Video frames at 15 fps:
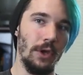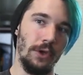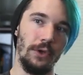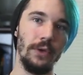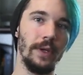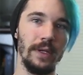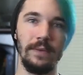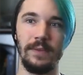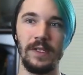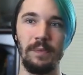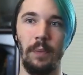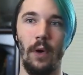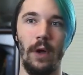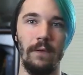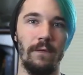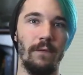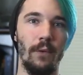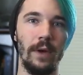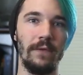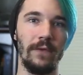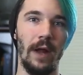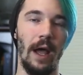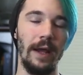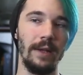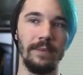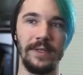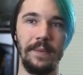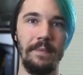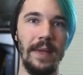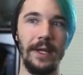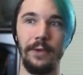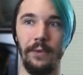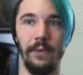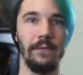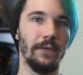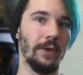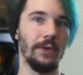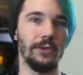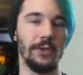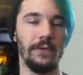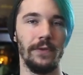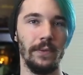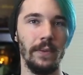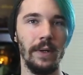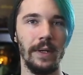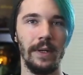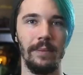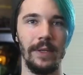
You can spawn four different items and make your own furniture if you want.